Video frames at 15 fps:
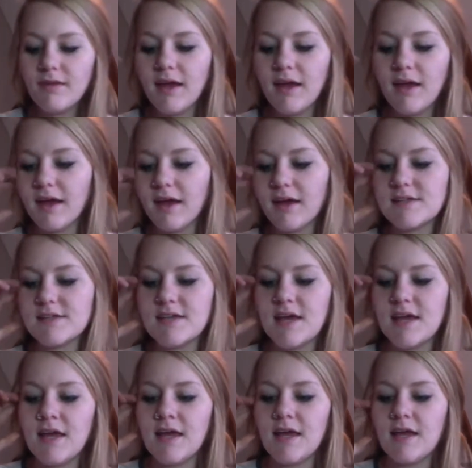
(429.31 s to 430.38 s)
And
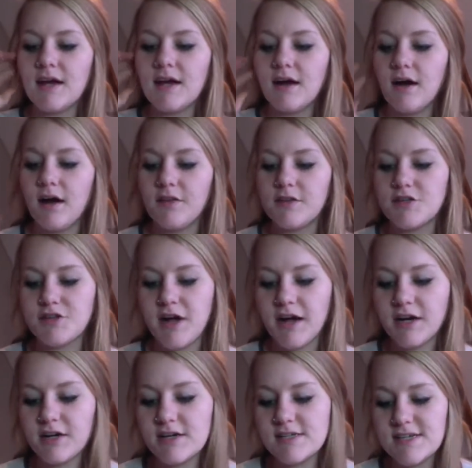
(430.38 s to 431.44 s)
on the
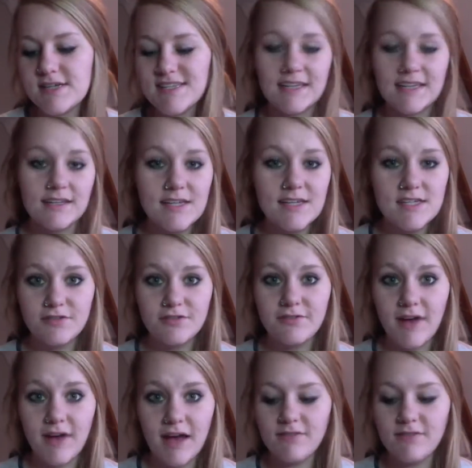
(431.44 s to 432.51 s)
tracker, it says at least
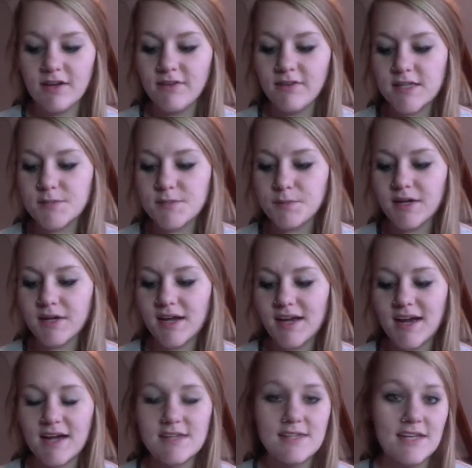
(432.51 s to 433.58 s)
5 invites per day.
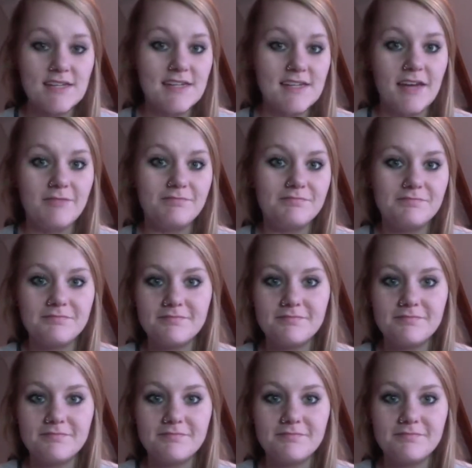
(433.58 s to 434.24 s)
I say 10.